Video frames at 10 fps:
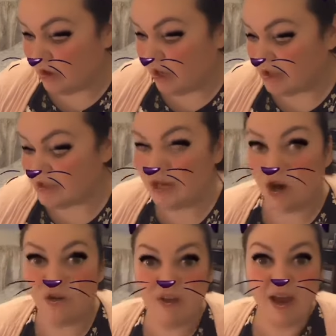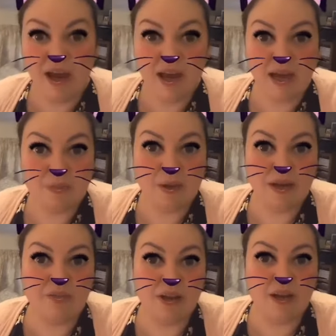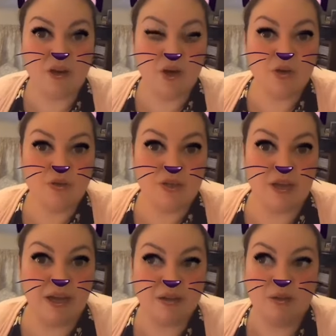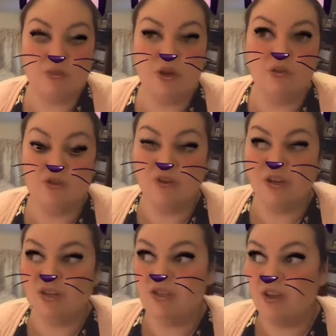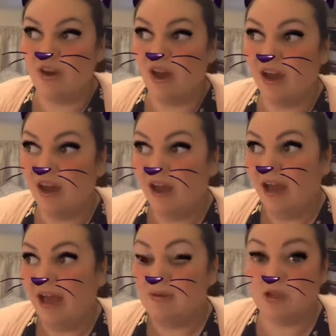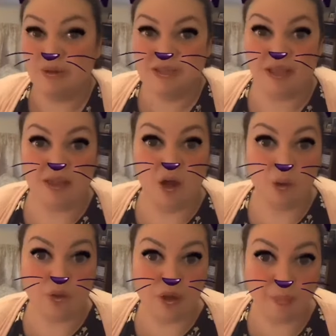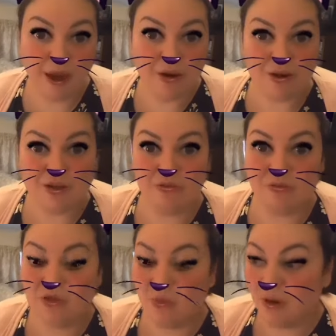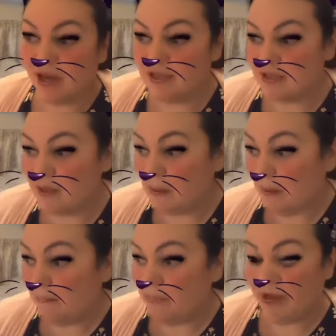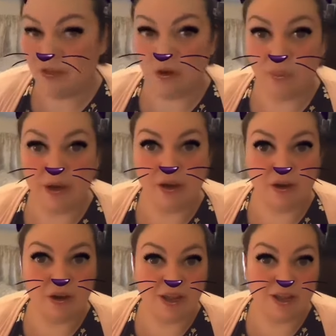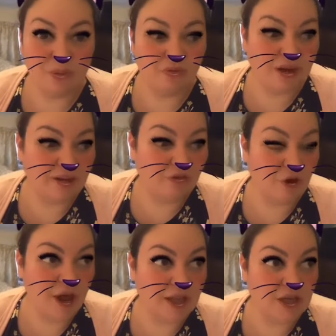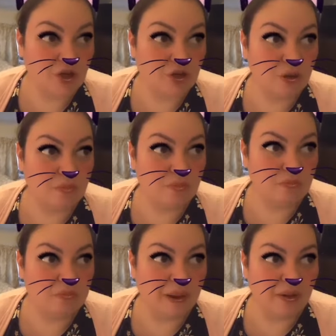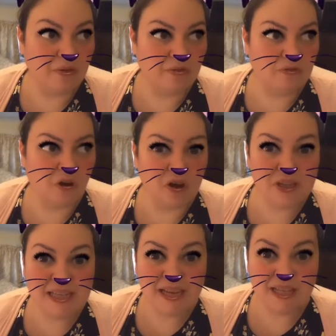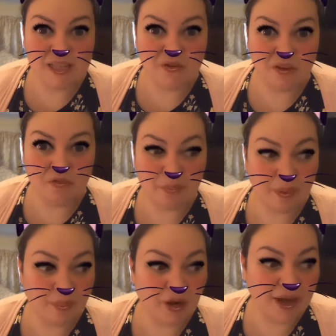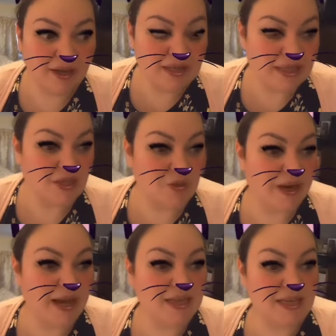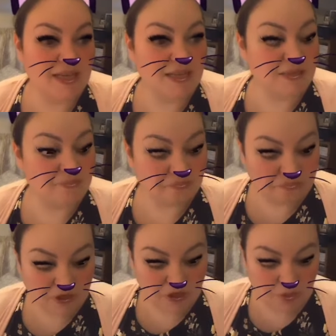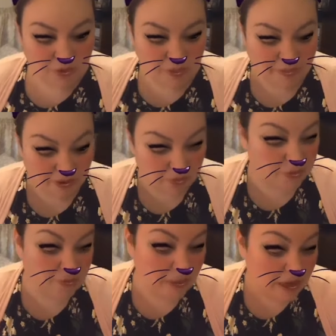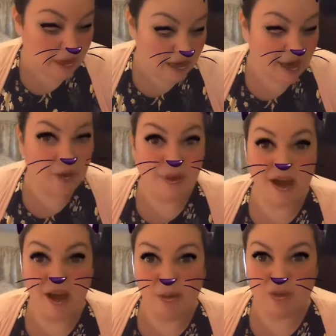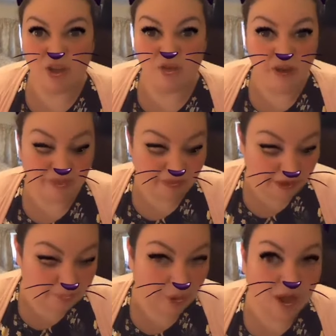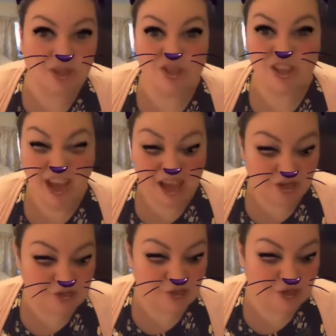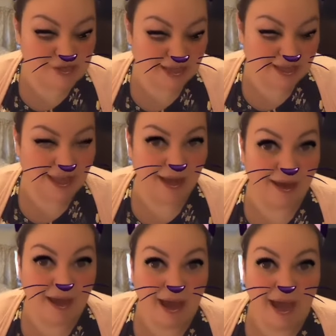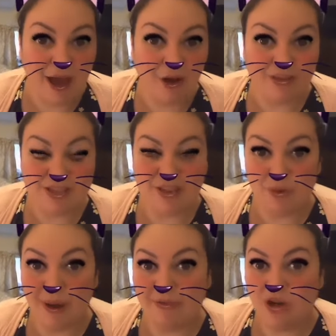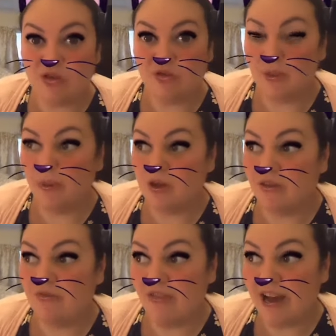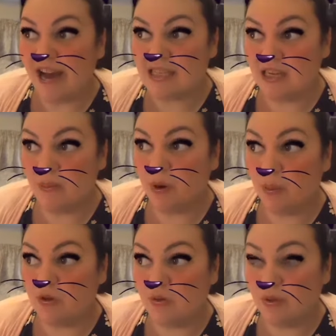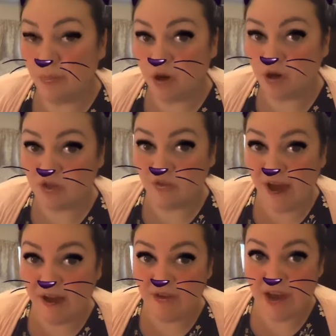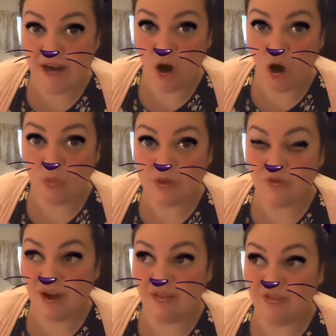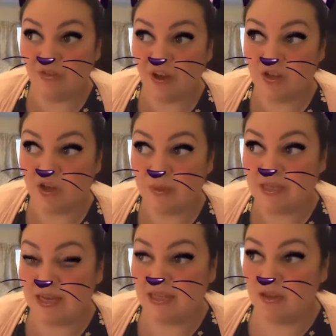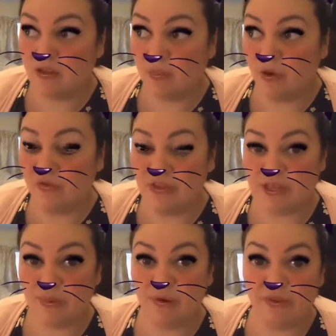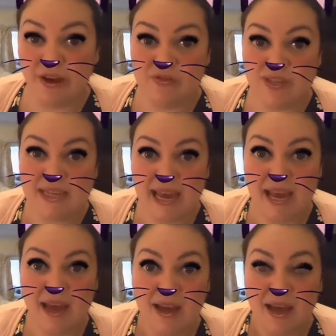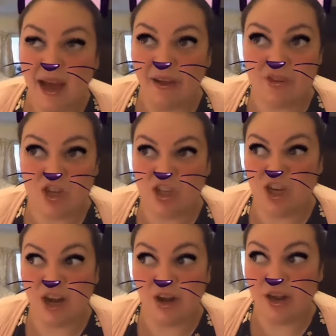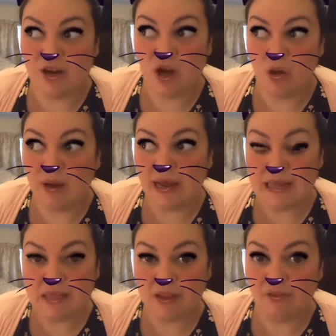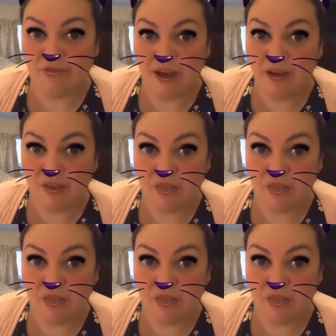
and they didn't honour it, and I'd been given it in a code, and there was no restrictions on it, and so I sent the whole thing back and ordered it from someone else. I thought, why not? And they were really funny, and it took them about 40 days to refund my money, and it said 28 days. It's always a bit mad with them. Anyway, I was on a rant then, but I just thought I'd tell you that. Obviously, if you are ordering the box, I've never had any problems with the box arriving. It always arrives the first couple of days of the month. This one arrived today. I've usually got it no later than the 5th,